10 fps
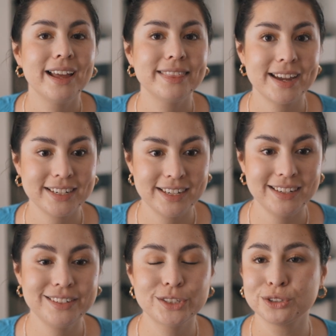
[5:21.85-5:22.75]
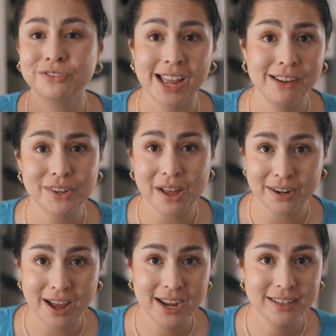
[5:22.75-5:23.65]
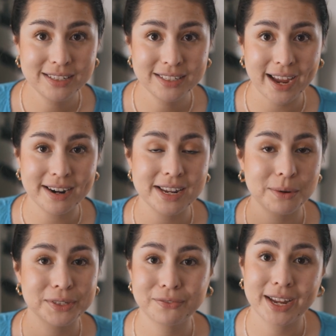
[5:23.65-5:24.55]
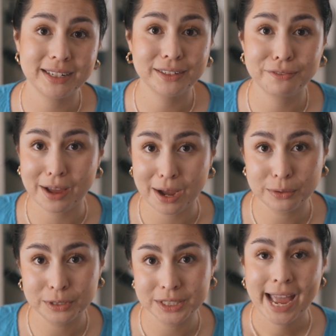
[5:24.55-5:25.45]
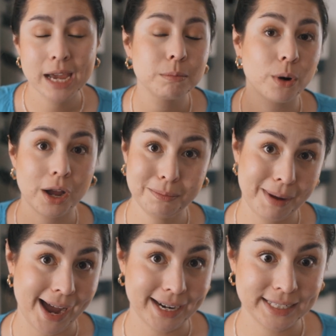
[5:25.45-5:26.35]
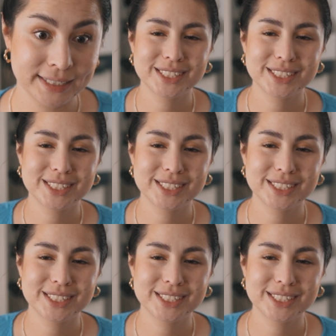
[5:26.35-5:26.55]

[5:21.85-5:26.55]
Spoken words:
that he survived on an island and he was finally found and brought back.